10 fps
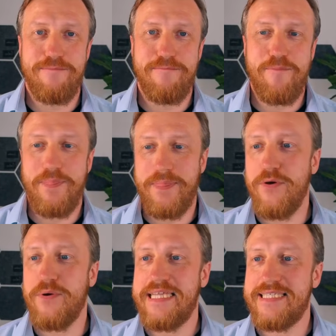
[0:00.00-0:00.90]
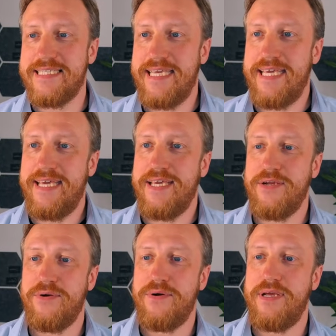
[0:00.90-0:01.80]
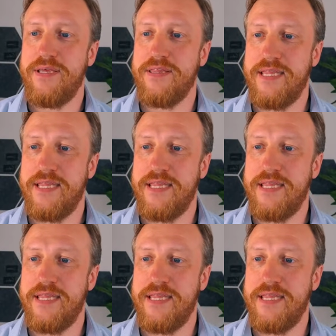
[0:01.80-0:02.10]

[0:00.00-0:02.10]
You can see here in